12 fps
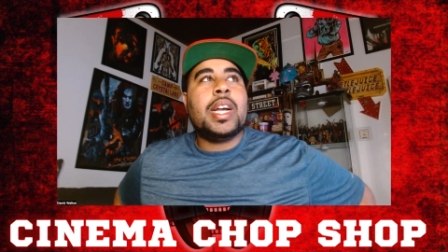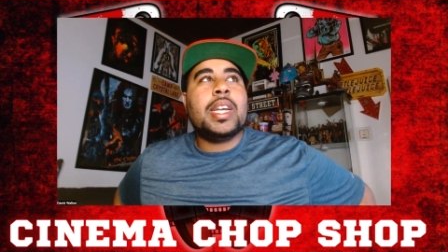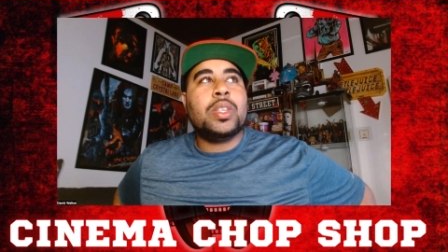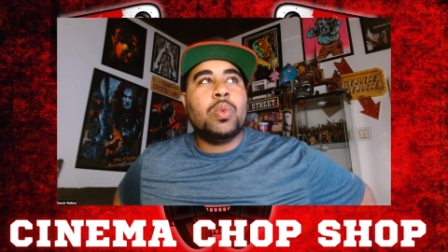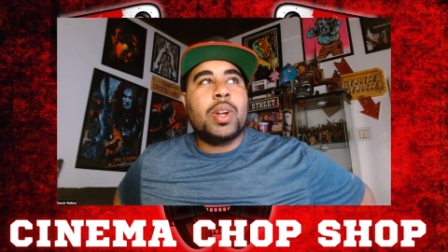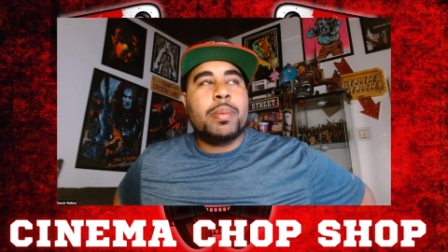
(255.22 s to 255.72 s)

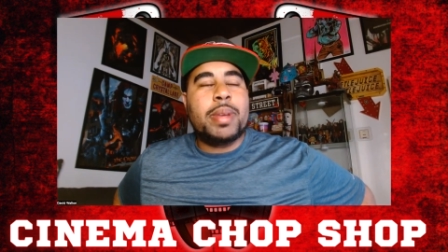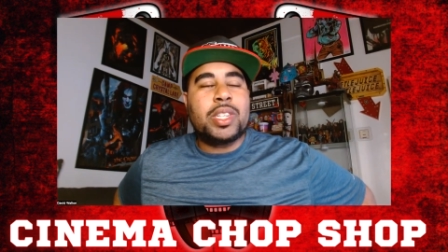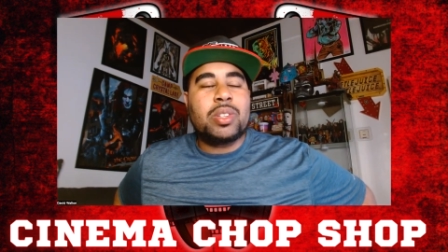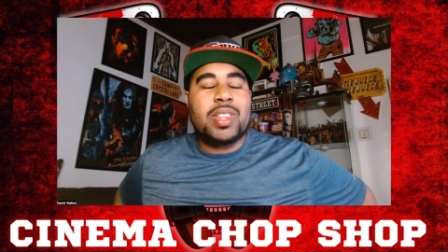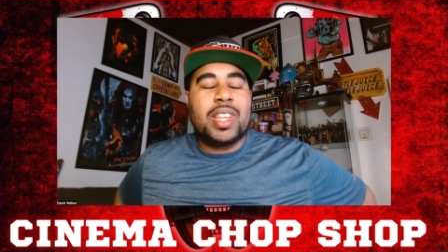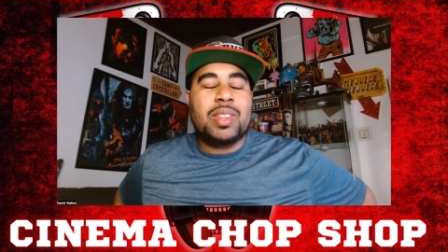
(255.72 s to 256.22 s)
you want to make
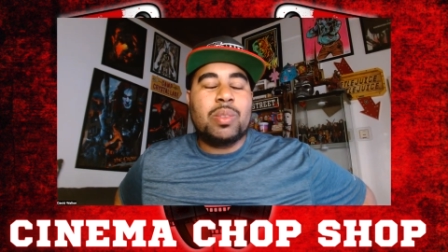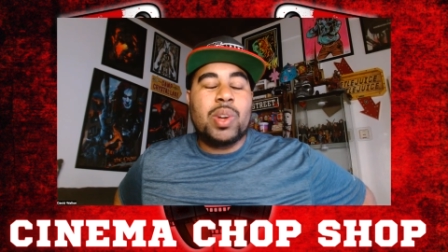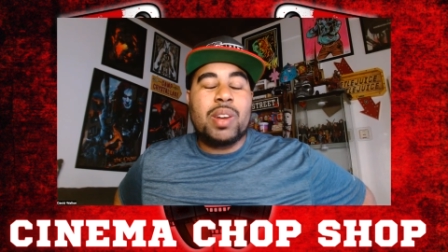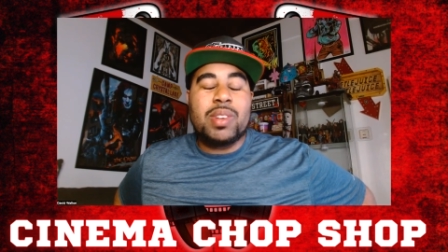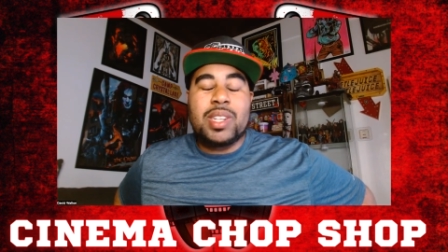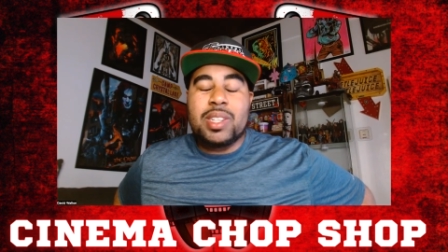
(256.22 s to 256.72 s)
sure that
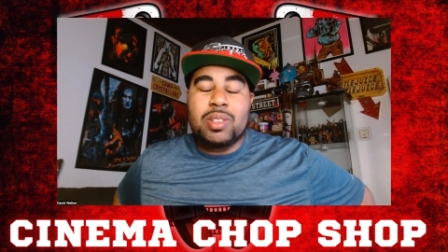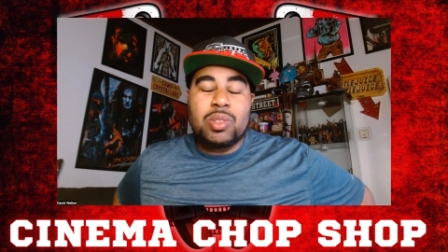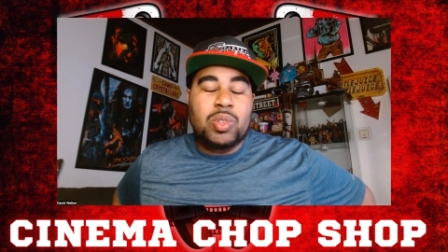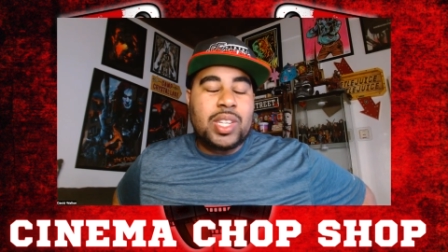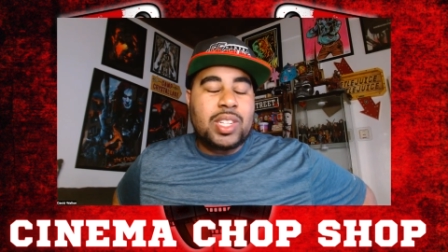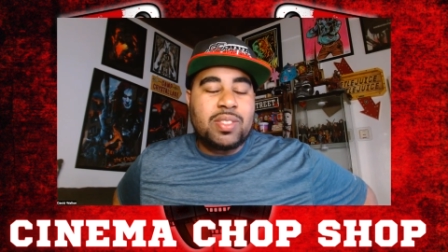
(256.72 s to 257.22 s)
whatever deal
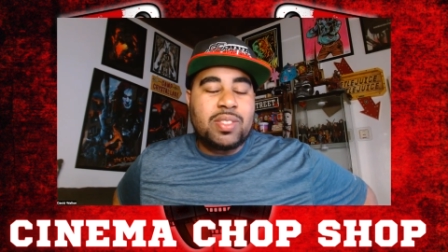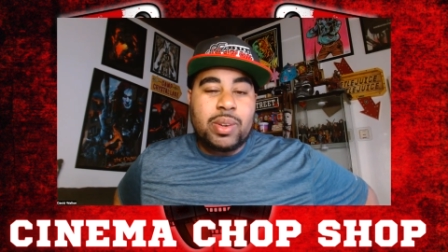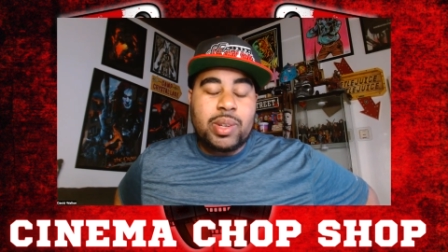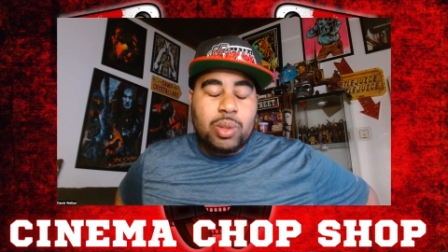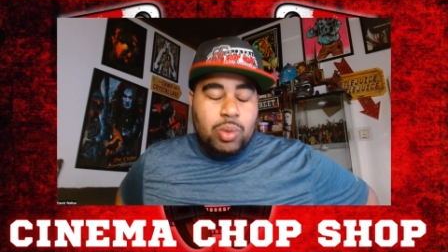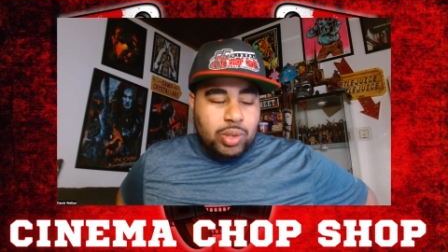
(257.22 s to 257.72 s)
you get is
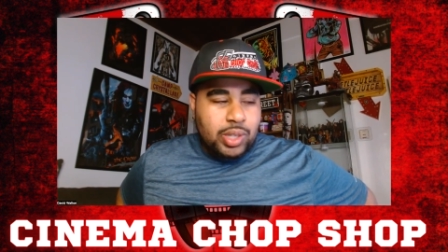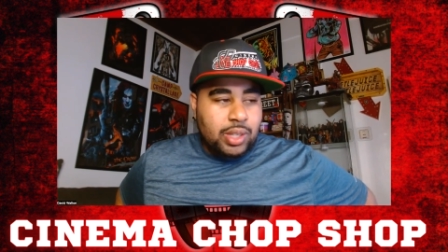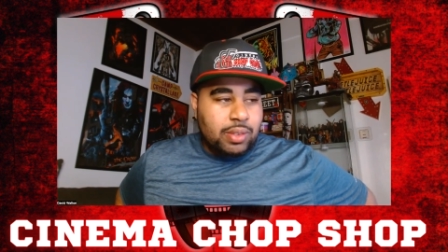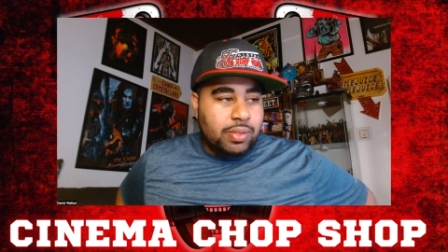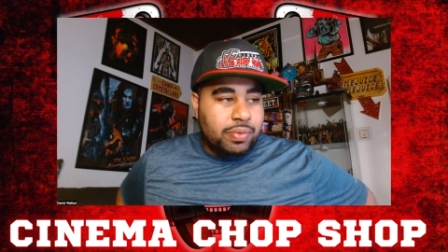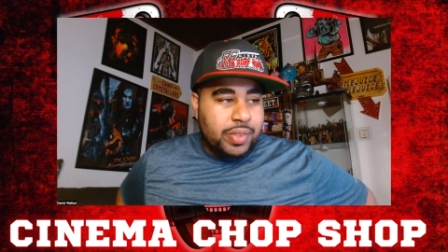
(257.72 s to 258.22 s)
very
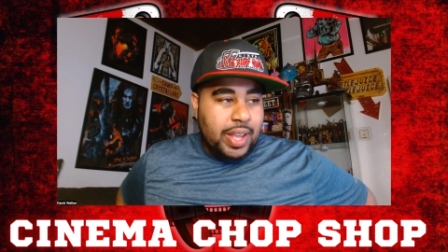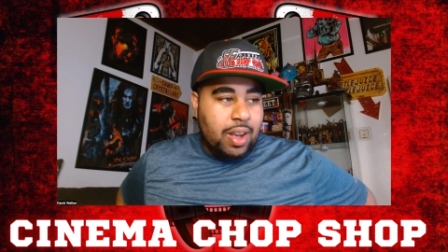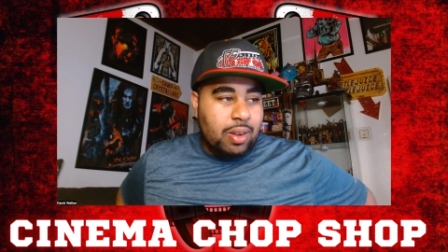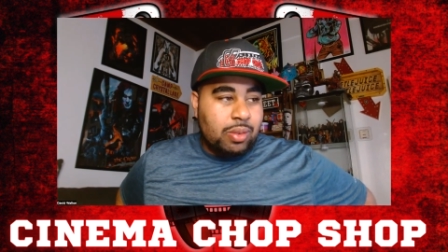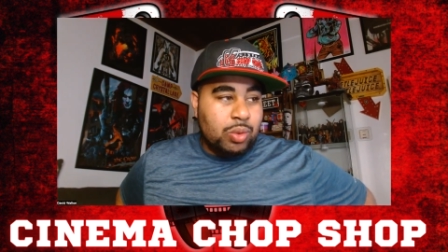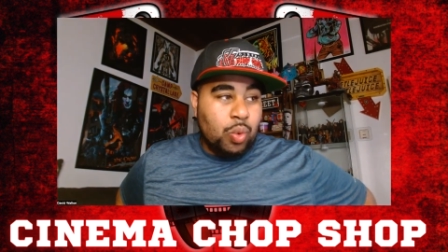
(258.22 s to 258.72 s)
lucrative.
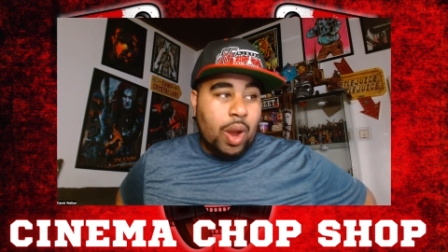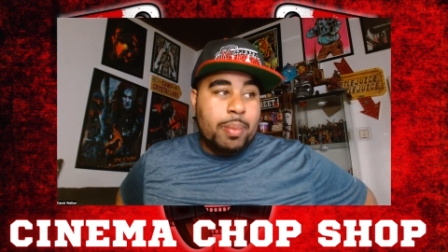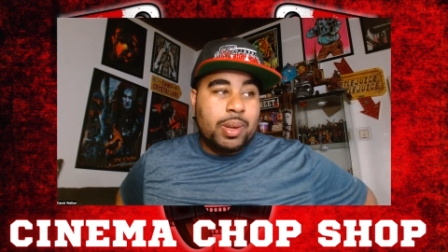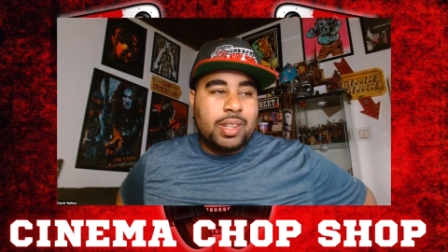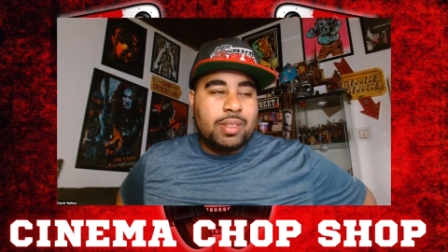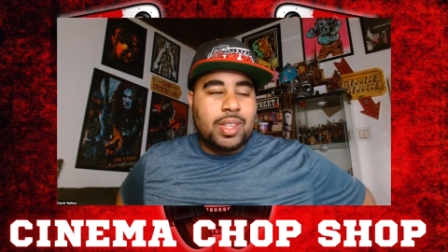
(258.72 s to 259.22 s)
Now, do I
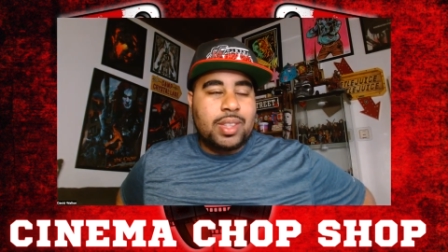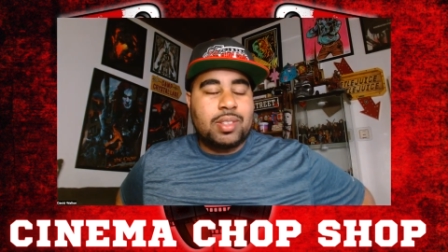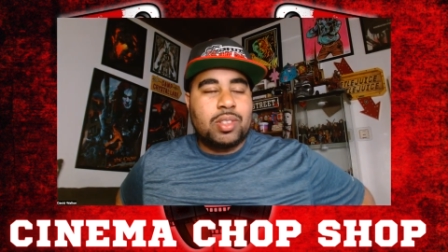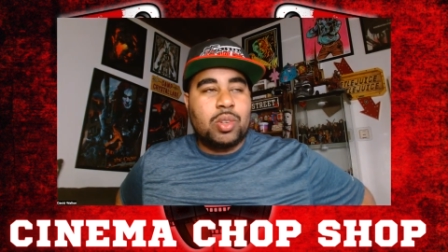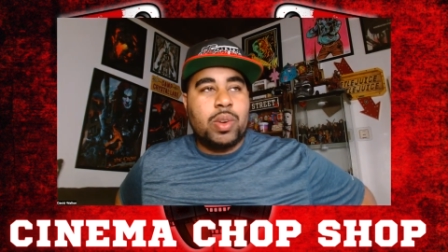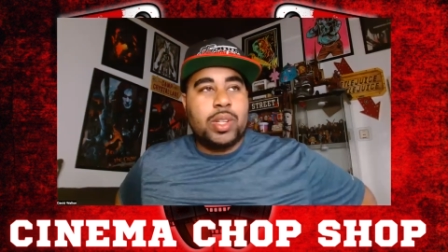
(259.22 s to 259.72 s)
believe that this
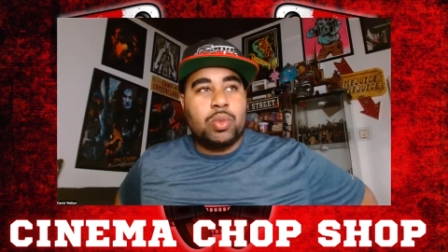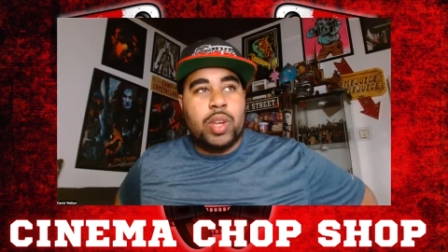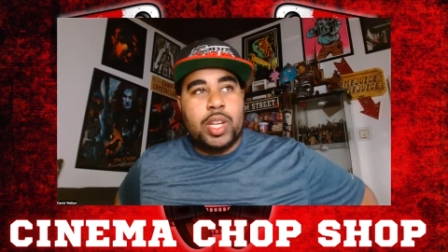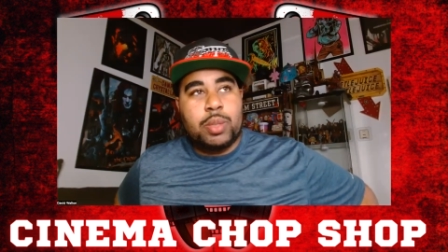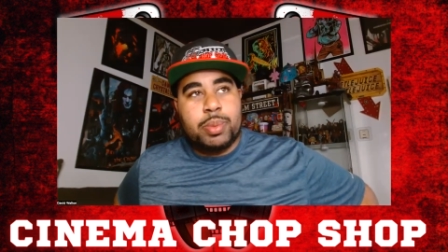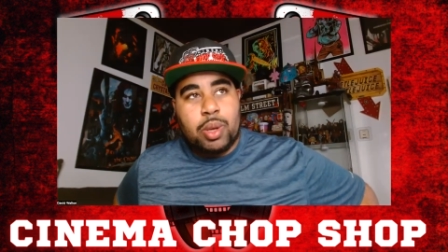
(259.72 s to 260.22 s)
is going to
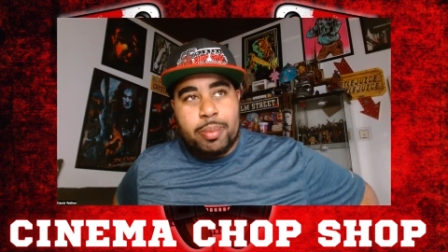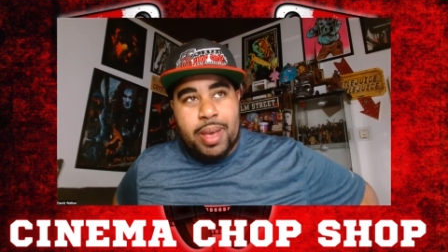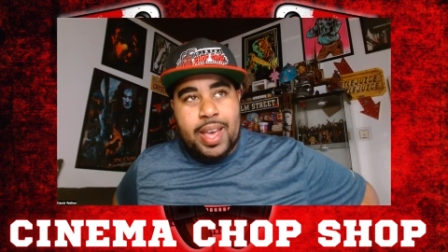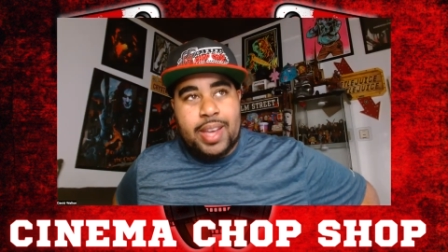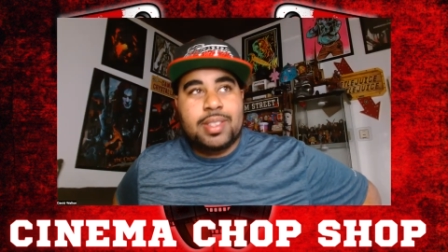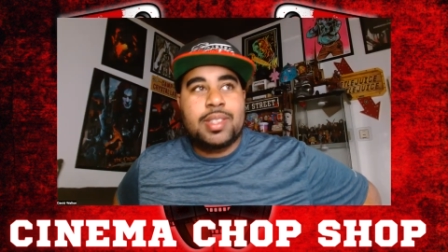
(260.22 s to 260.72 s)
HBO
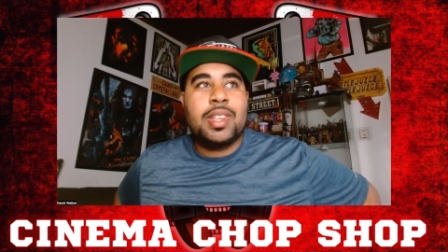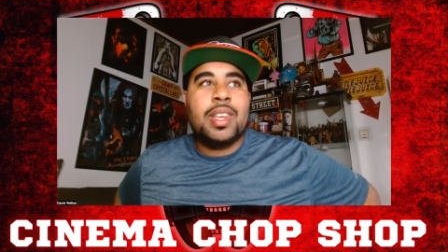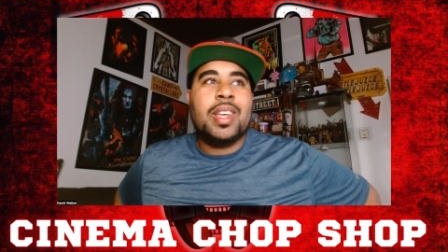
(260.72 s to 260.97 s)
Max?